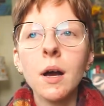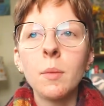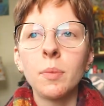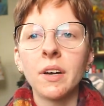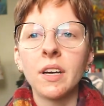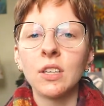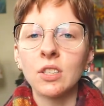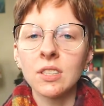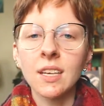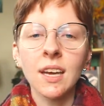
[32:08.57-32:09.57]
But
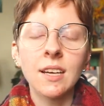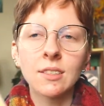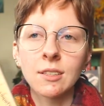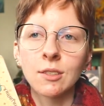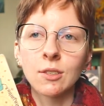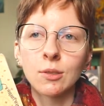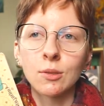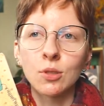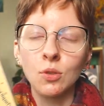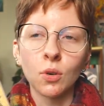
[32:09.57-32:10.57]
just like as a
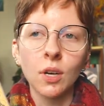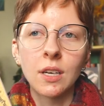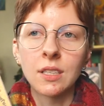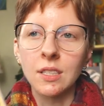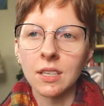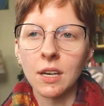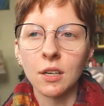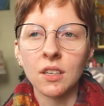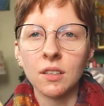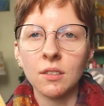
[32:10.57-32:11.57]
story and as a
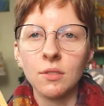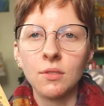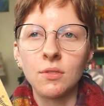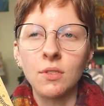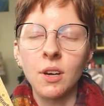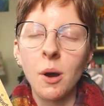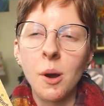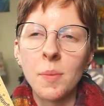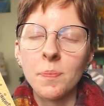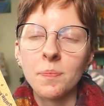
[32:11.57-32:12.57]
narrative,
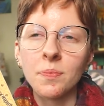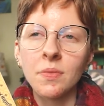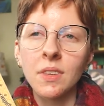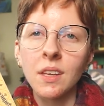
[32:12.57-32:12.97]
um,